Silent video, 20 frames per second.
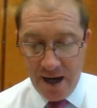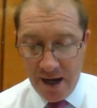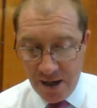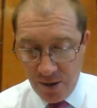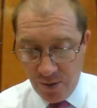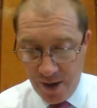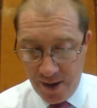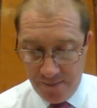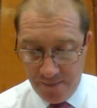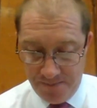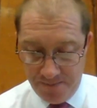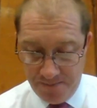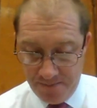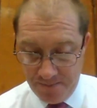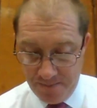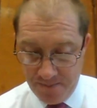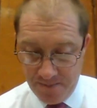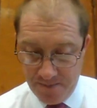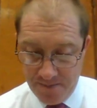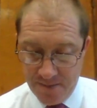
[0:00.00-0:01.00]
Anyway,
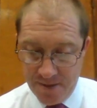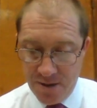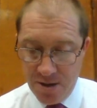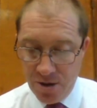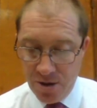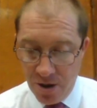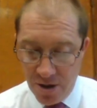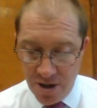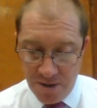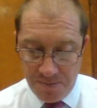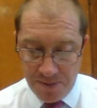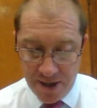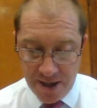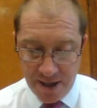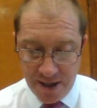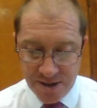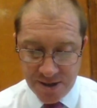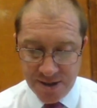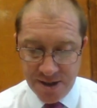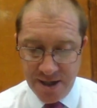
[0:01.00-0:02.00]
you got your
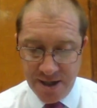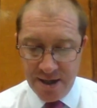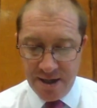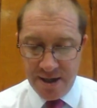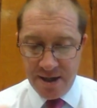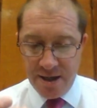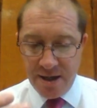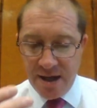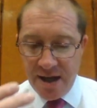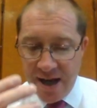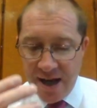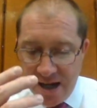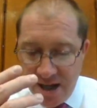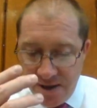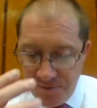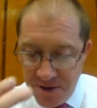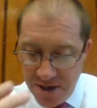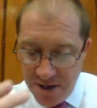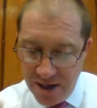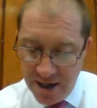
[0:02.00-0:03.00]
place, and
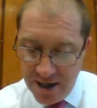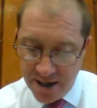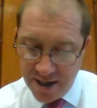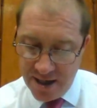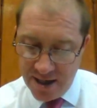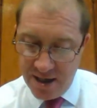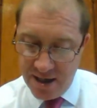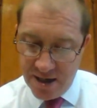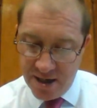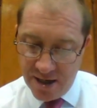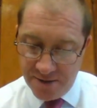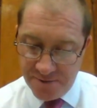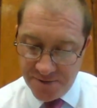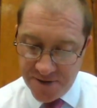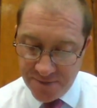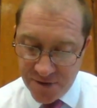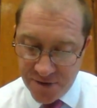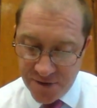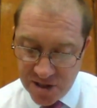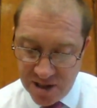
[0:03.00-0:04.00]
if you're lucky enough
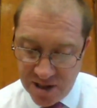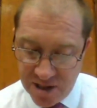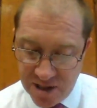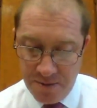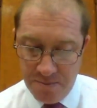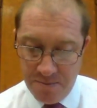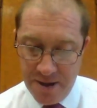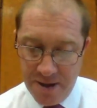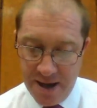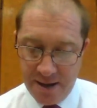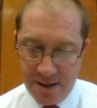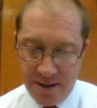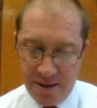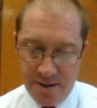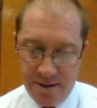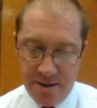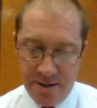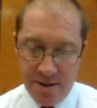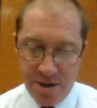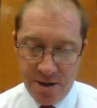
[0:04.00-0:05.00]
to have a sleeping bag,
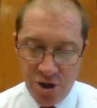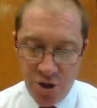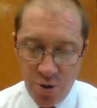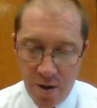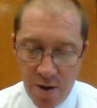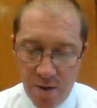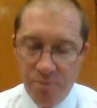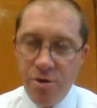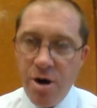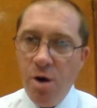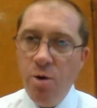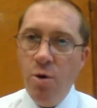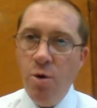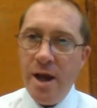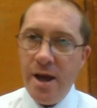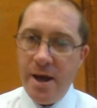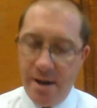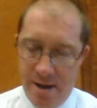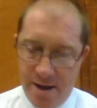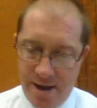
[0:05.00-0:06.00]
you unroll
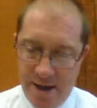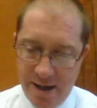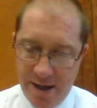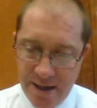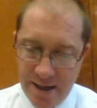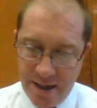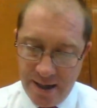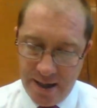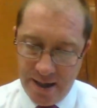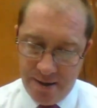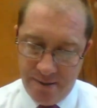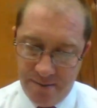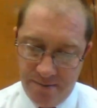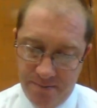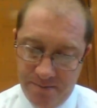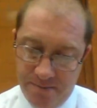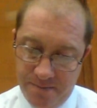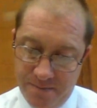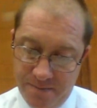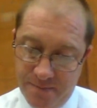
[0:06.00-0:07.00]
it and get in.
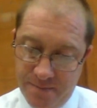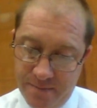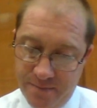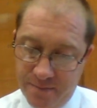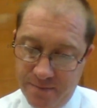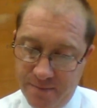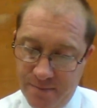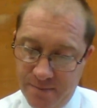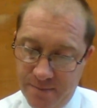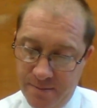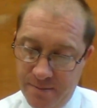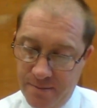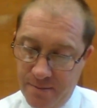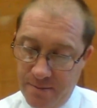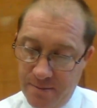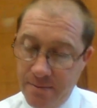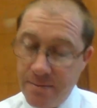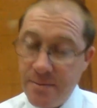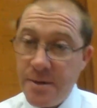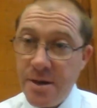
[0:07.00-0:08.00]

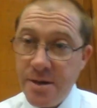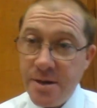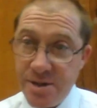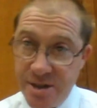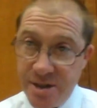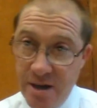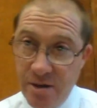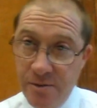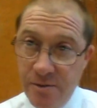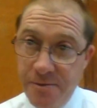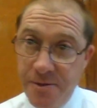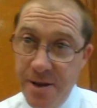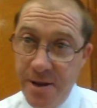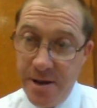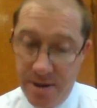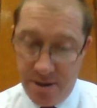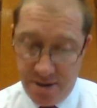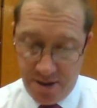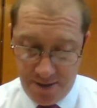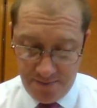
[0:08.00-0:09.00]
Settle for
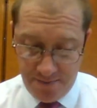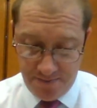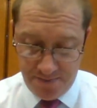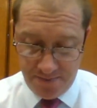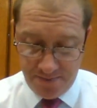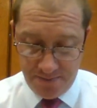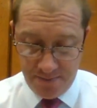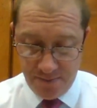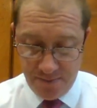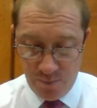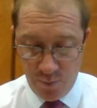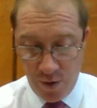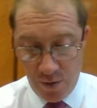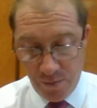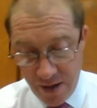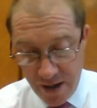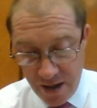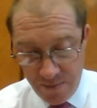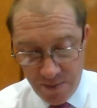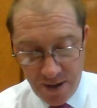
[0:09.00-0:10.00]
the night? Well,
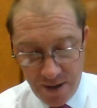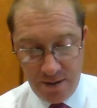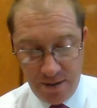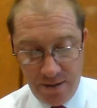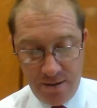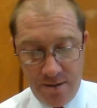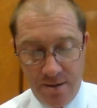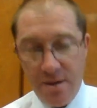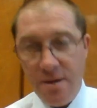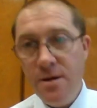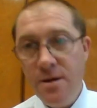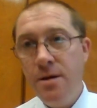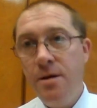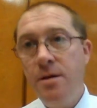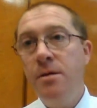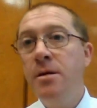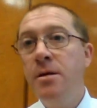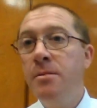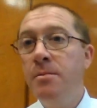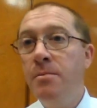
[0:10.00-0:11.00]
maybe.
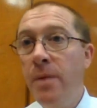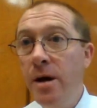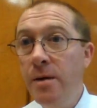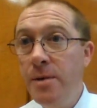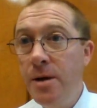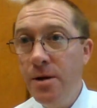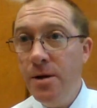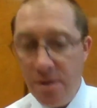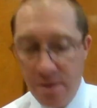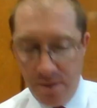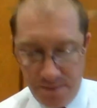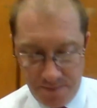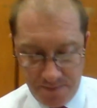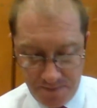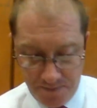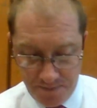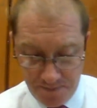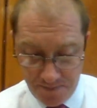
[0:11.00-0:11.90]
Maybe not.